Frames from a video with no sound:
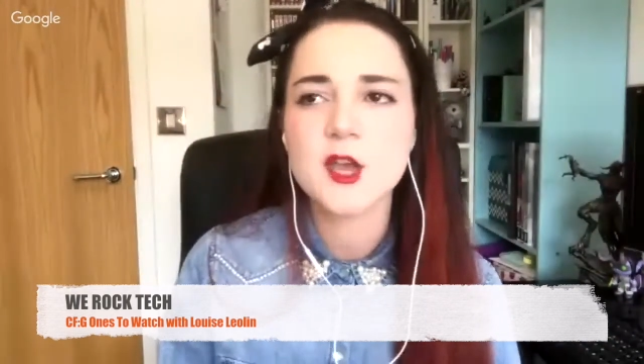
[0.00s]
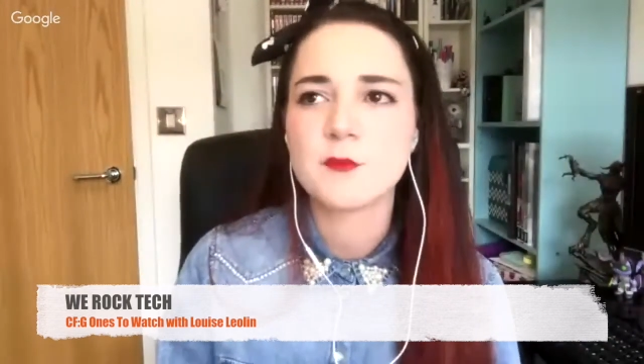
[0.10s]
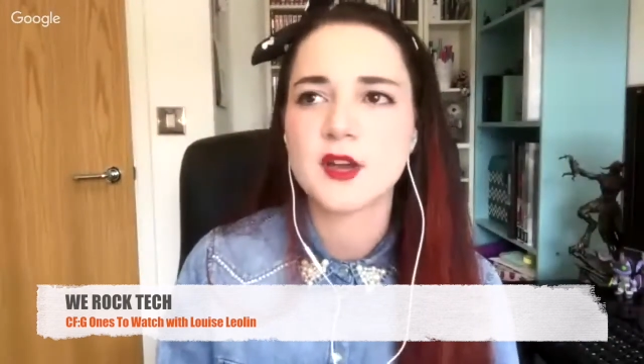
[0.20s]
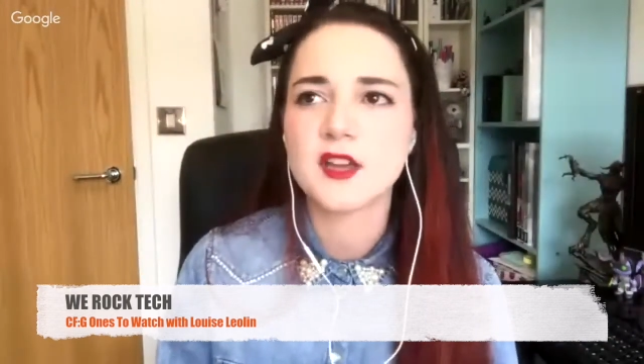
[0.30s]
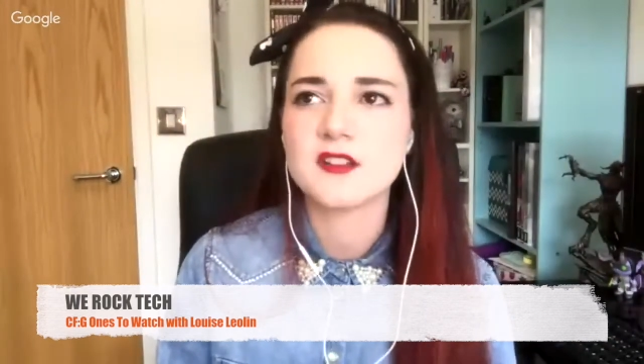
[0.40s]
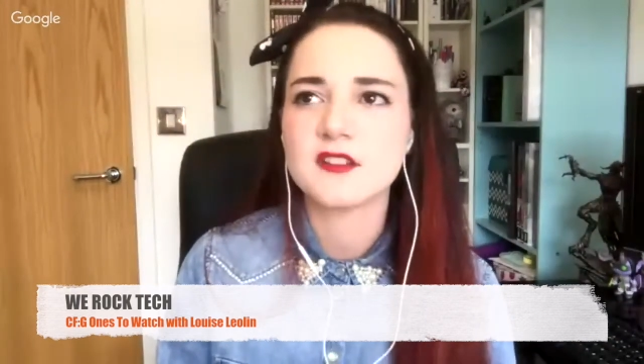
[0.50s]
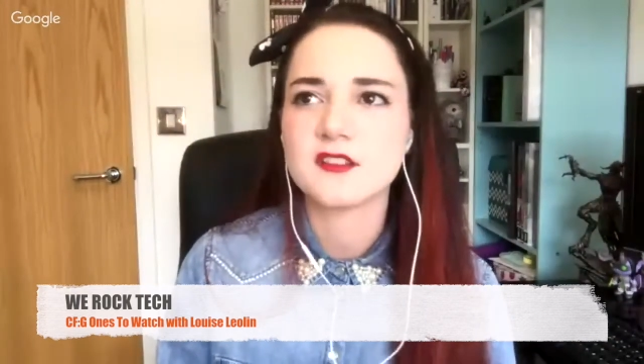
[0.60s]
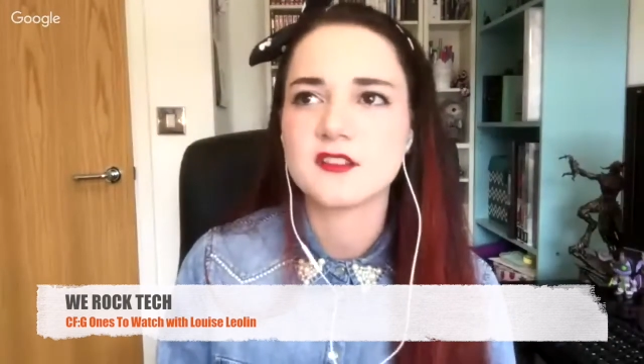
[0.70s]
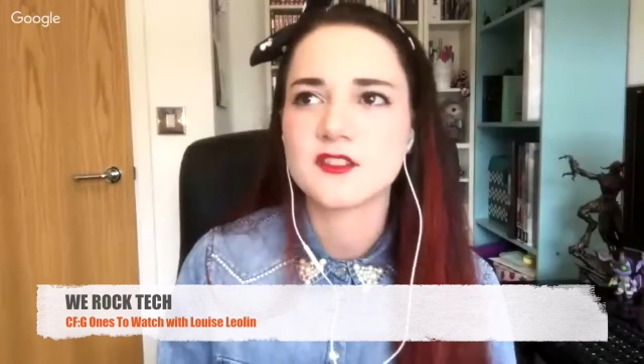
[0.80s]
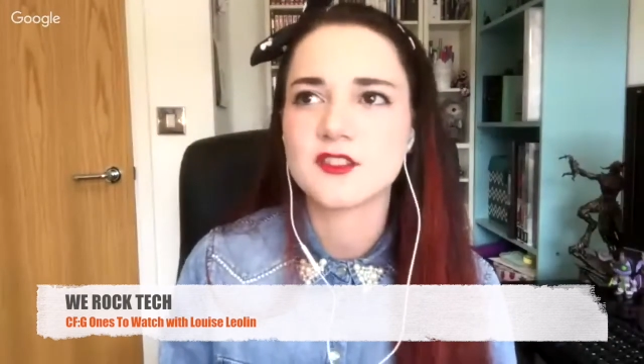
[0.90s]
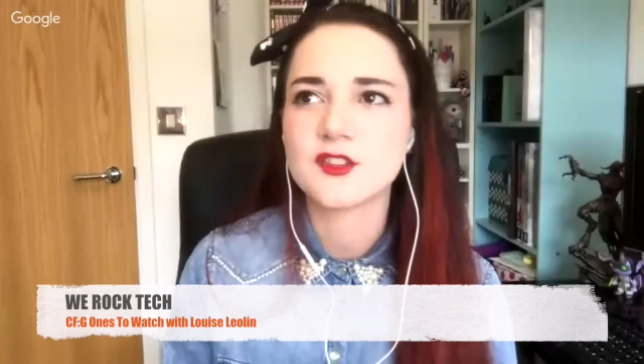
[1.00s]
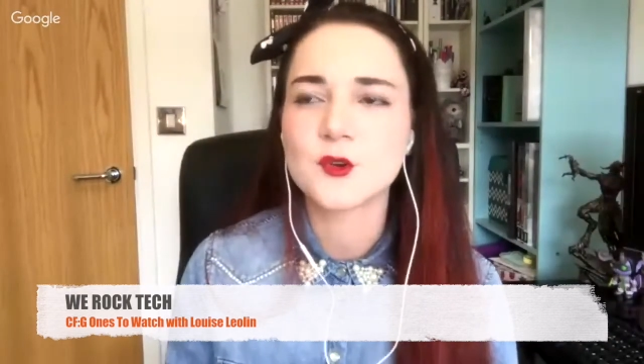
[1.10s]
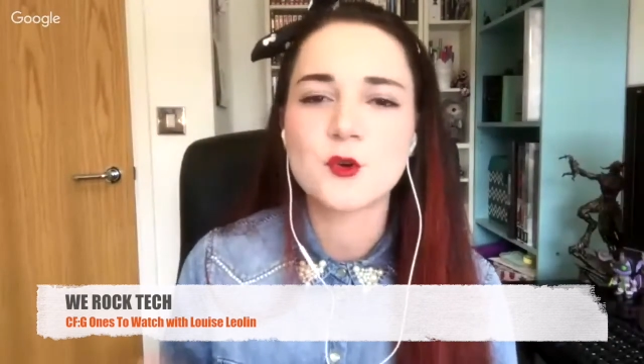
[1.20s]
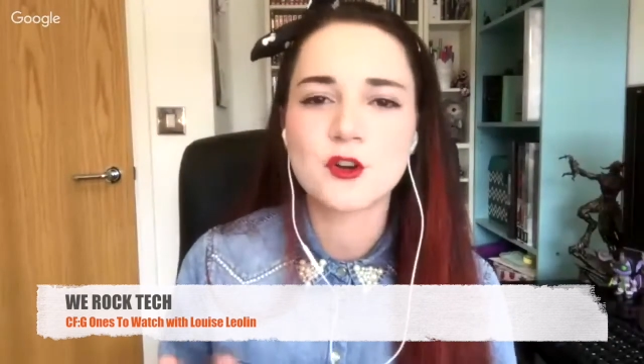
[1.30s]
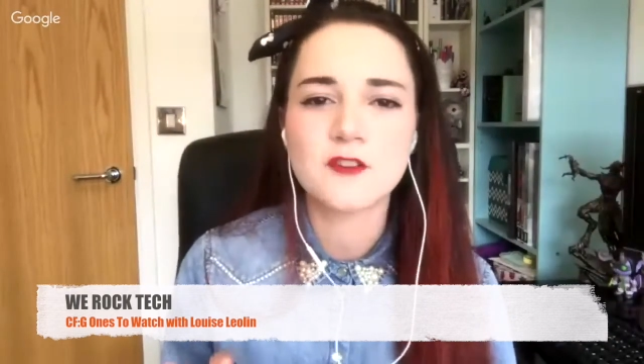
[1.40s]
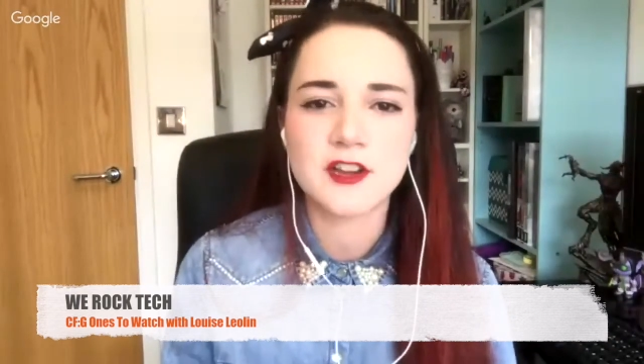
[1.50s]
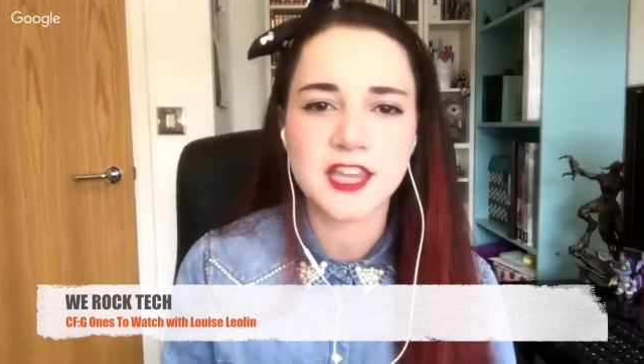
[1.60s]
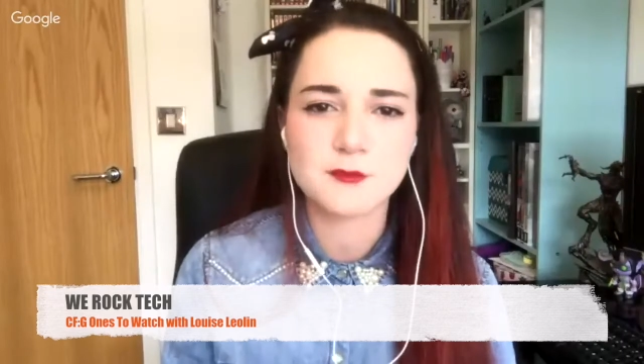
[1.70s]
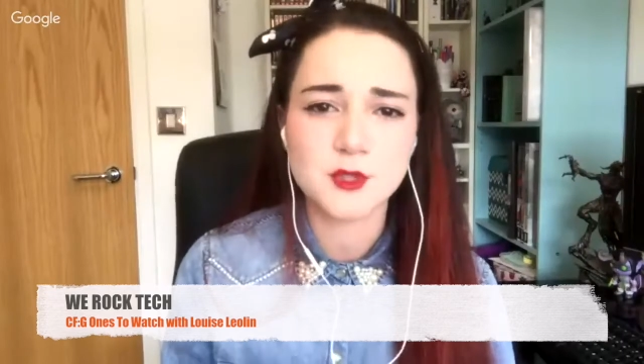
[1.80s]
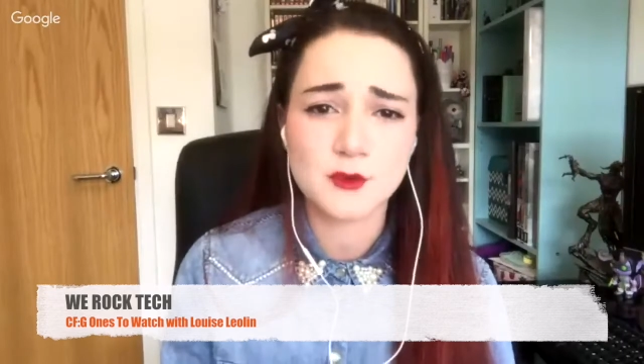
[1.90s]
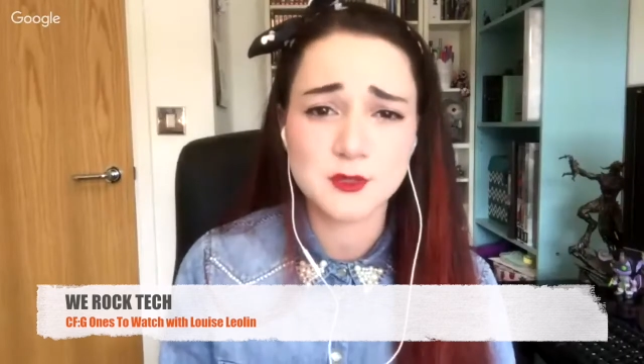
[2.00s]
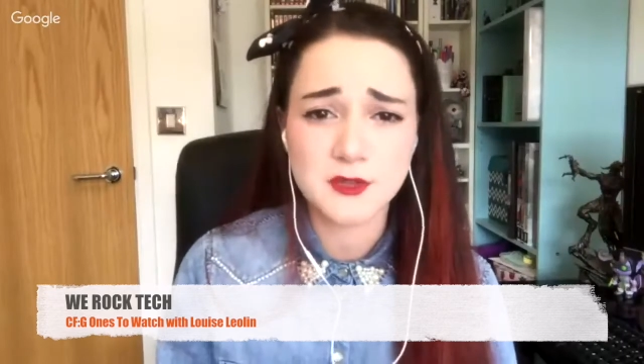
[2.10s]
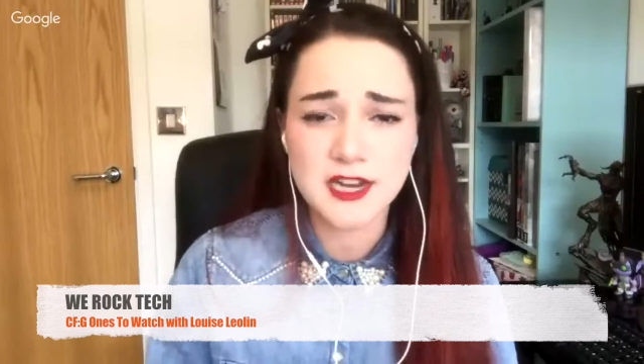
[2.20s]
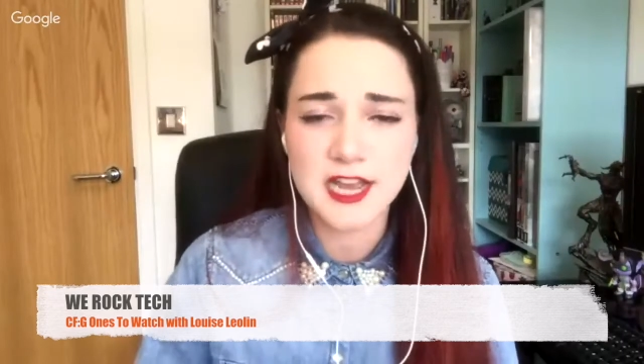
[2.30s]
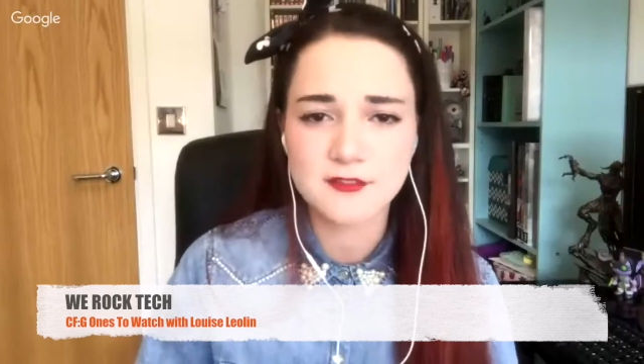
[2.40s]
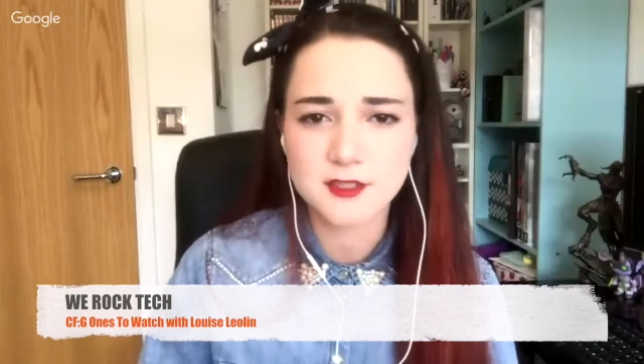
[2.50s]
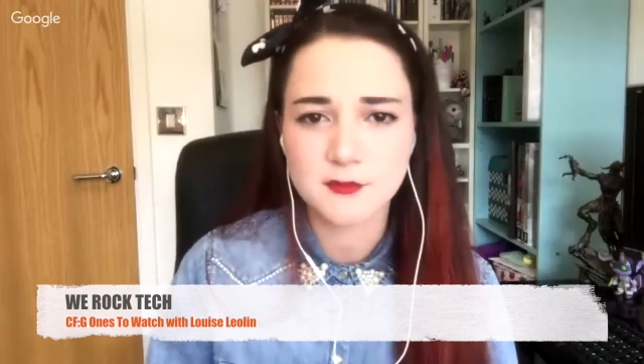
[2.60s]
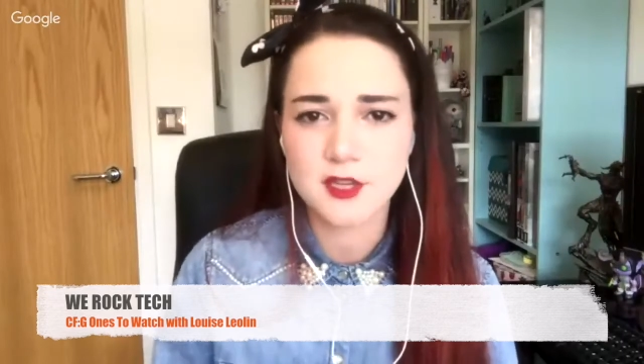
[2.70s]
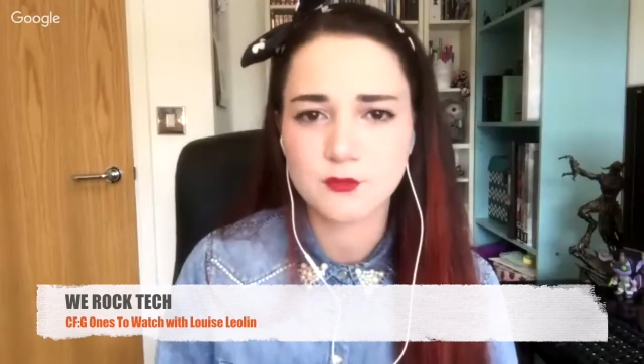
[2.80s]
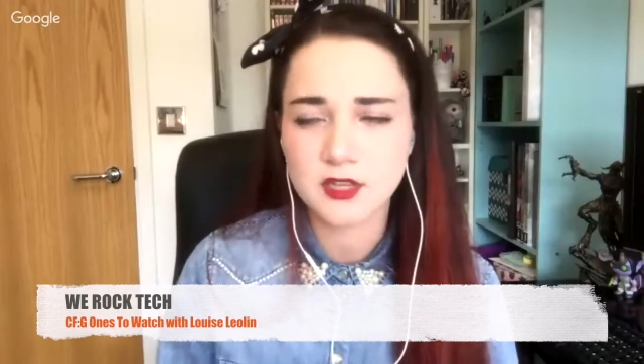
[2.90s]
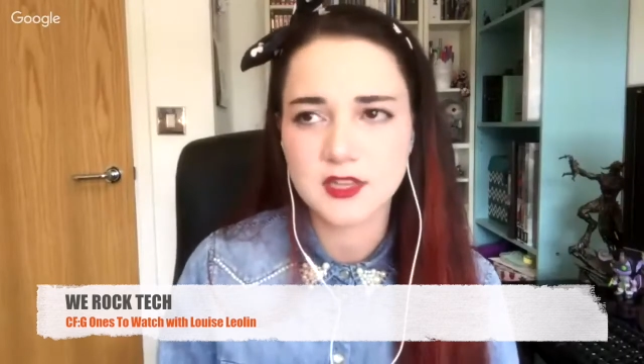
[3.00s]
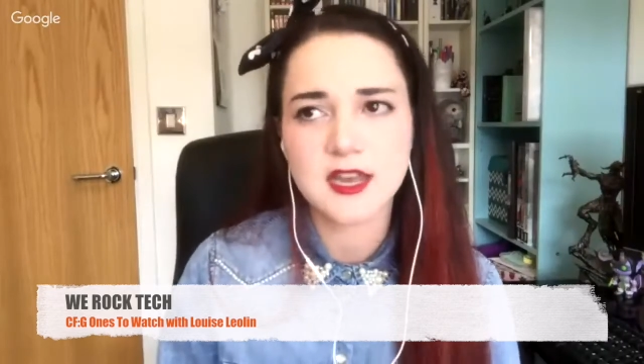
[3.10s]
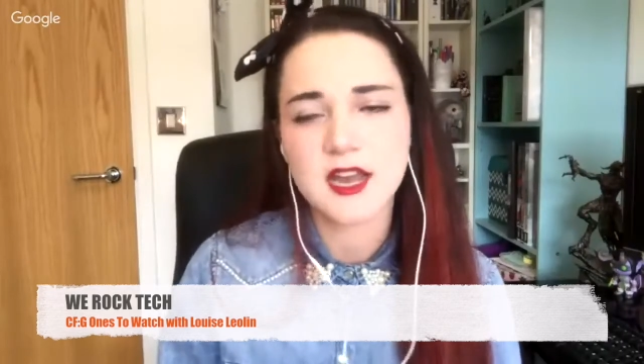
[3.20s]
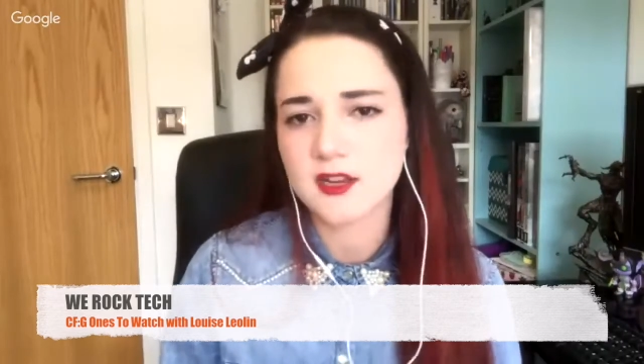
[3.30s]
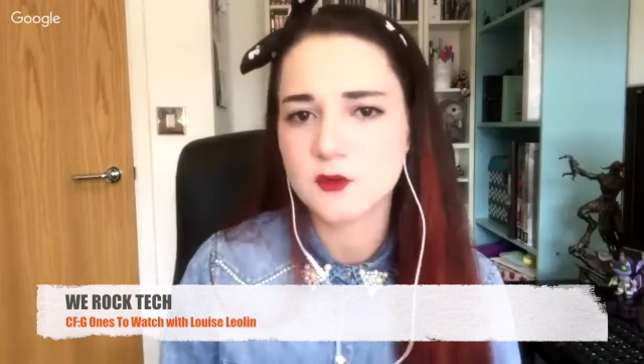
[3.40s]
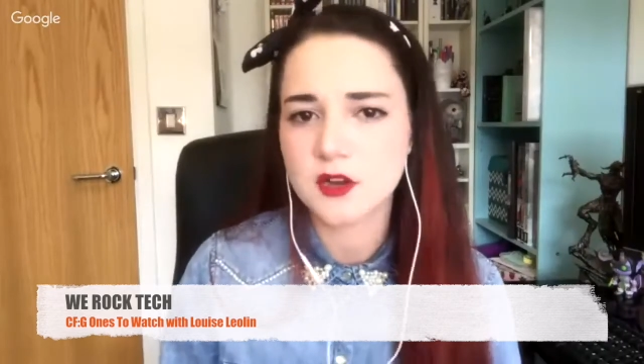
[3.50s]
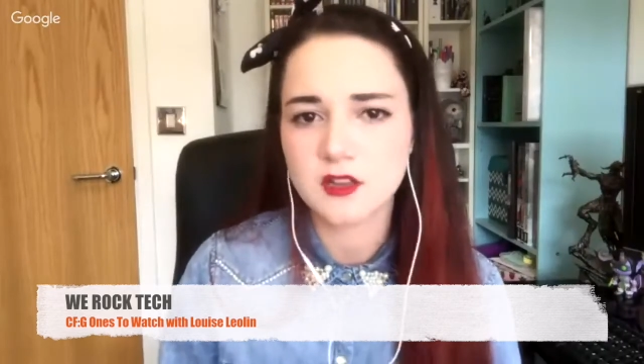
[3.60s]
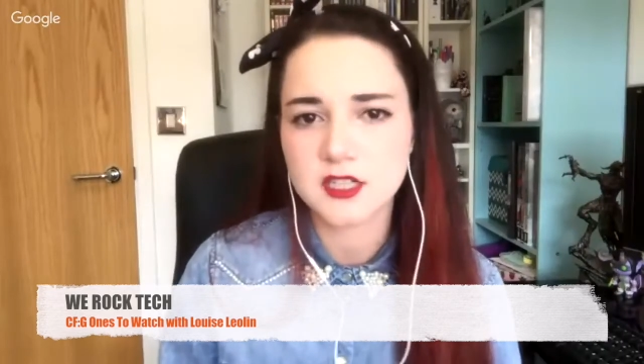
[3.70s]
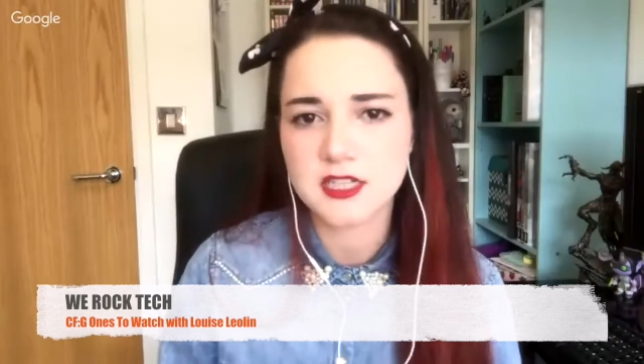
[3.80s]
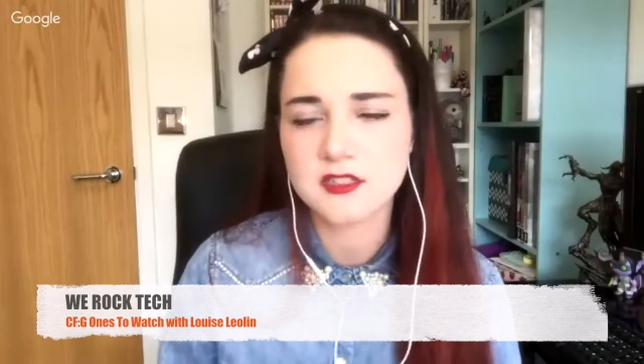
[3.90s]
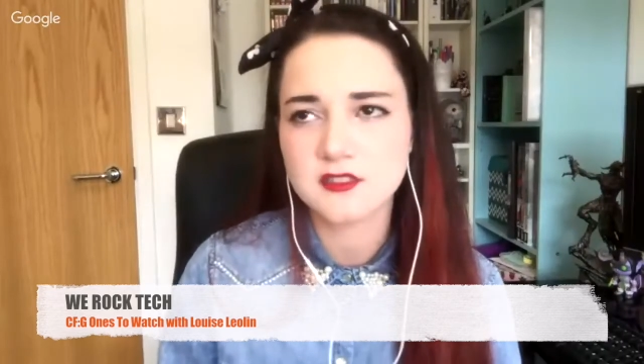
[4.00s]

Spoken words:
but the core of our games, you always want to have something really high quality.